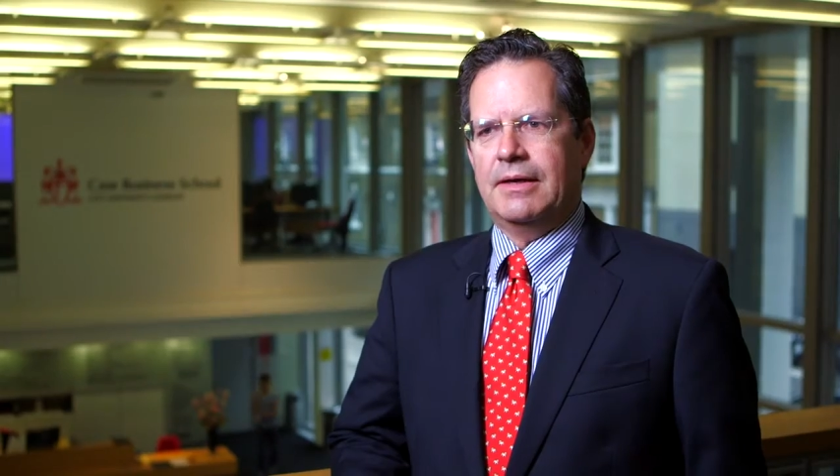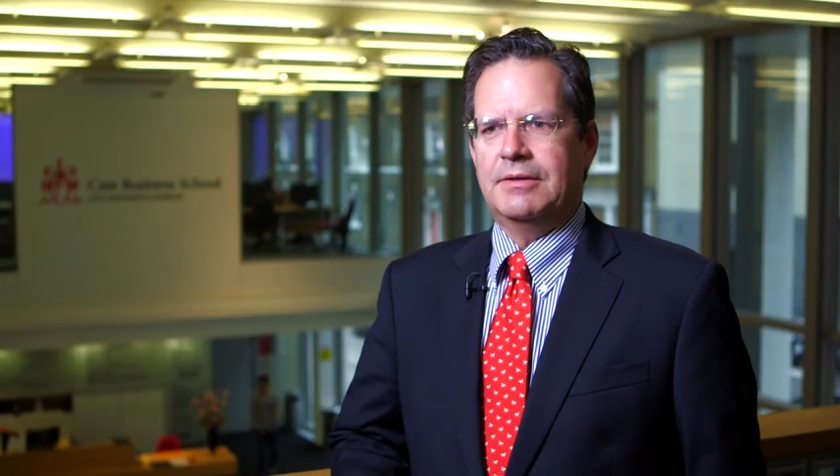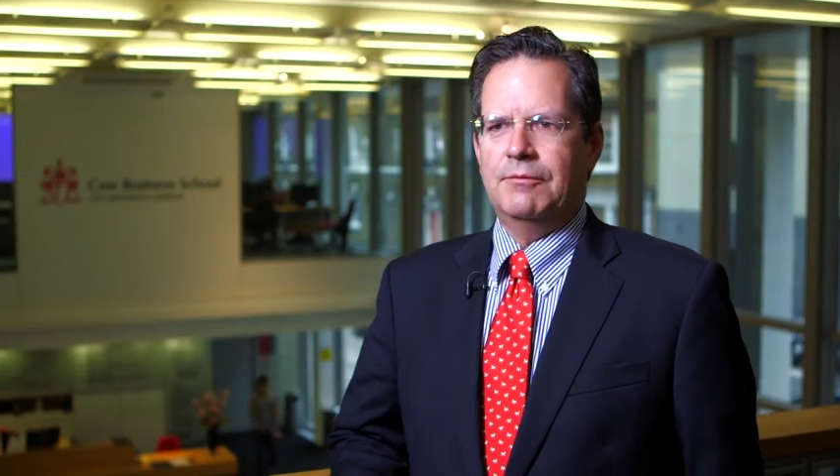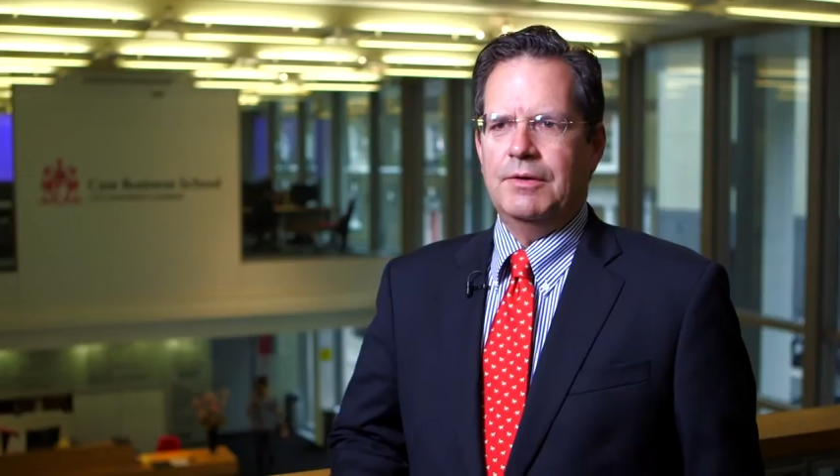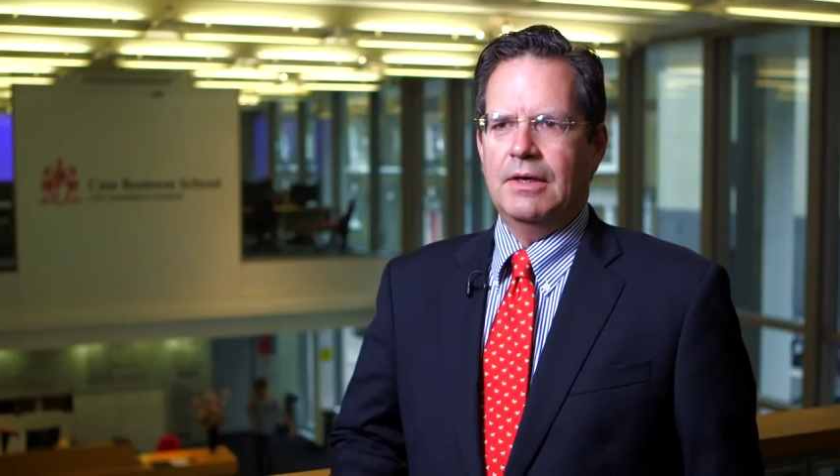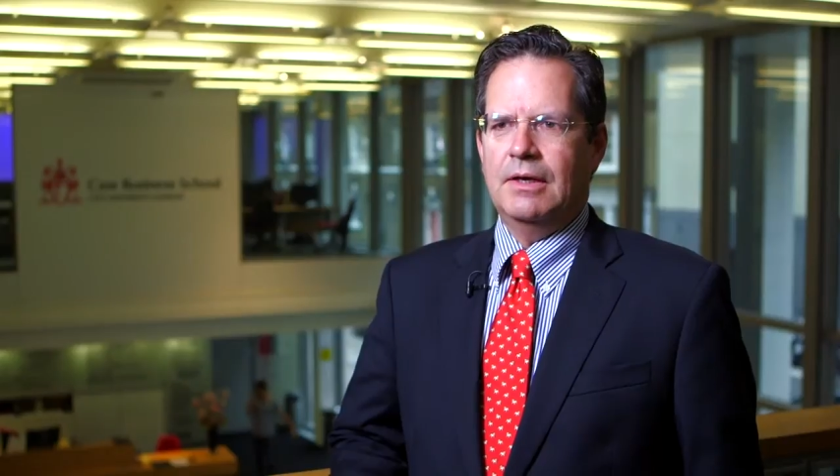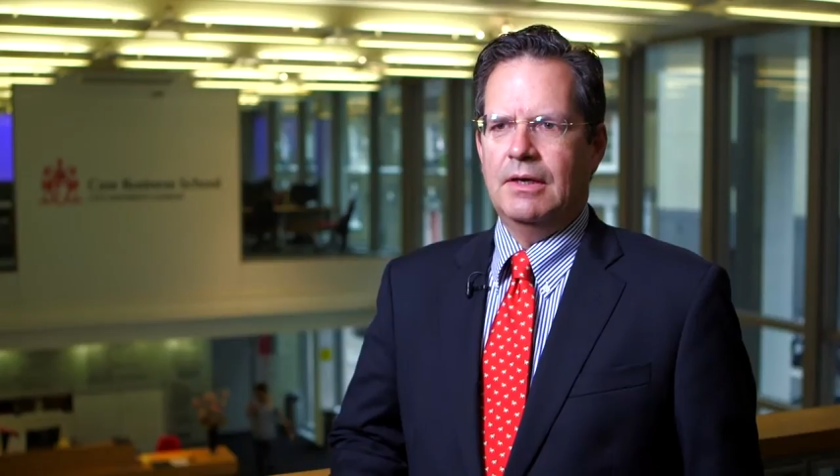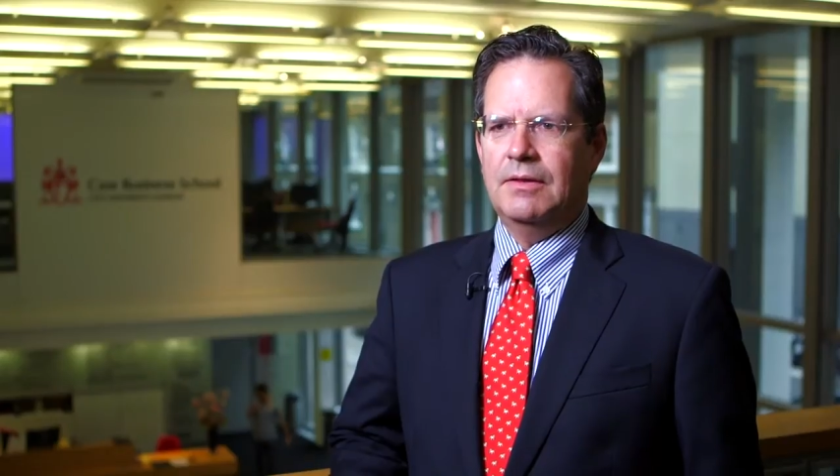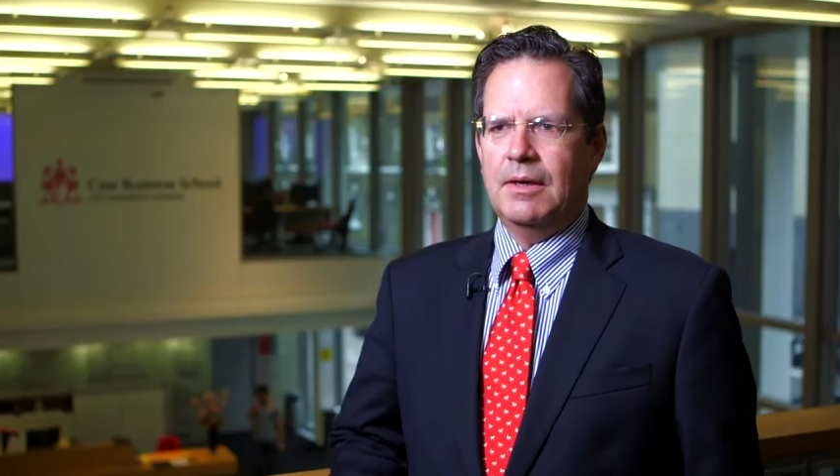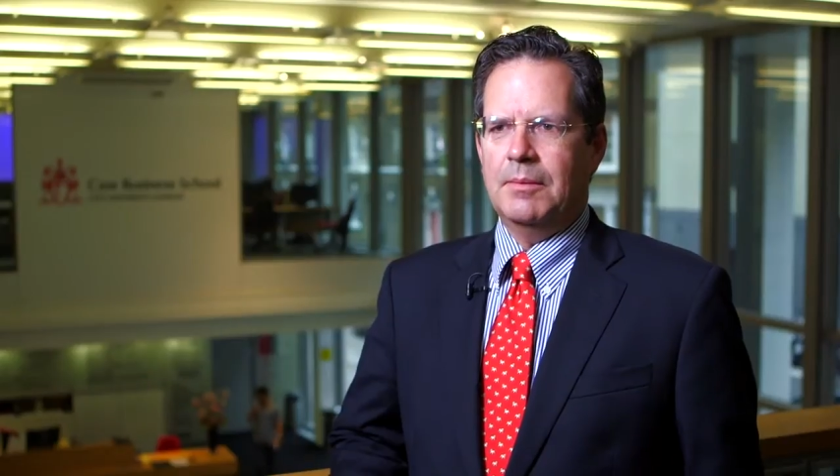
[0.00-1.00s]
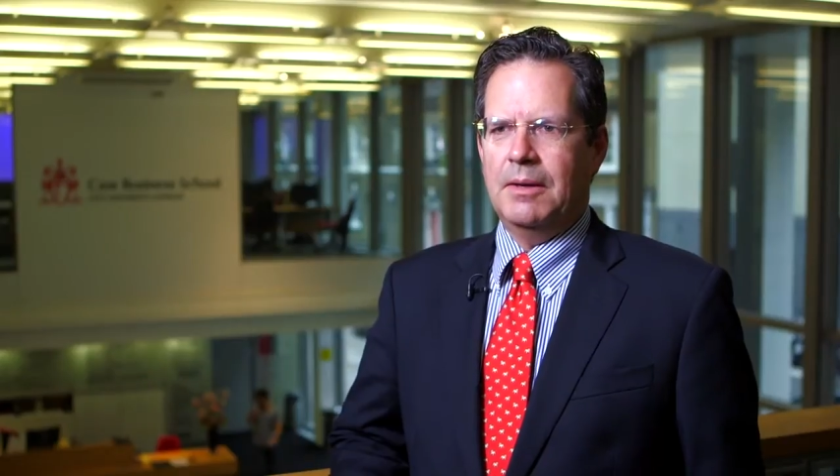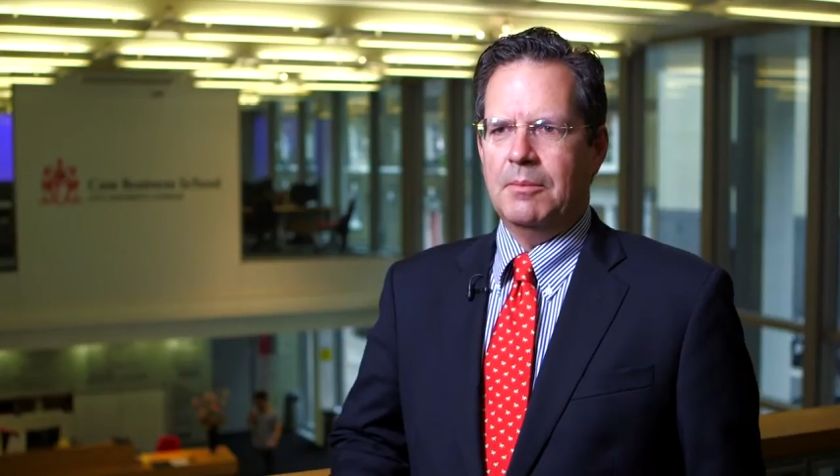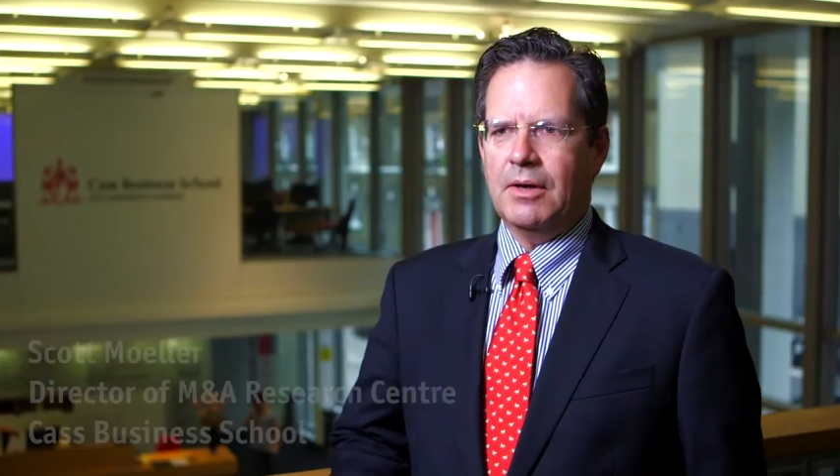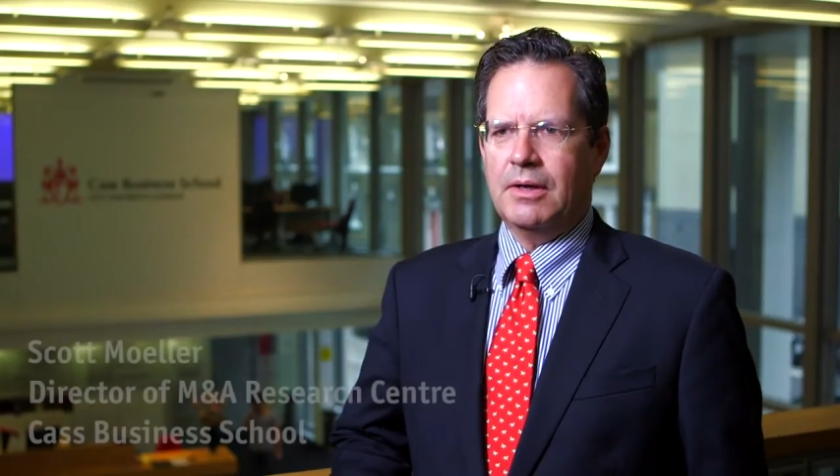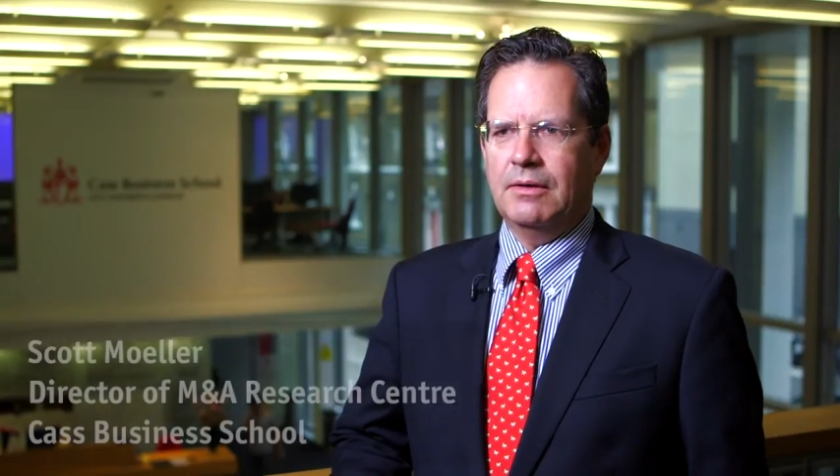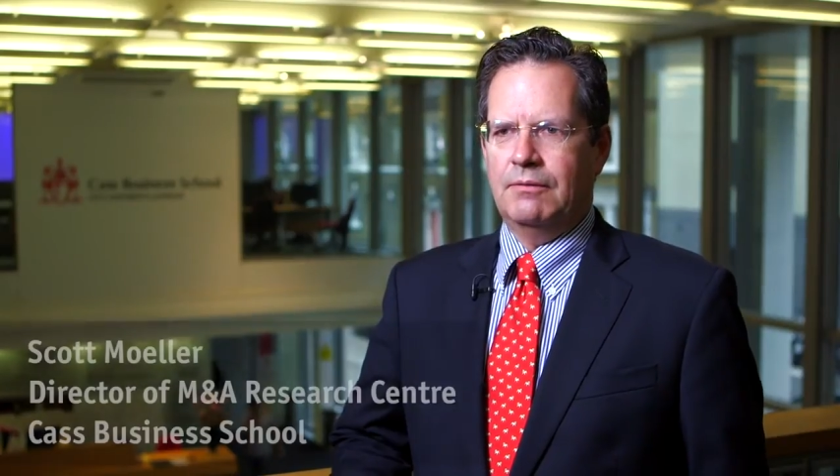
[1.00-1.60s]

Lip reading: activity in the M&A market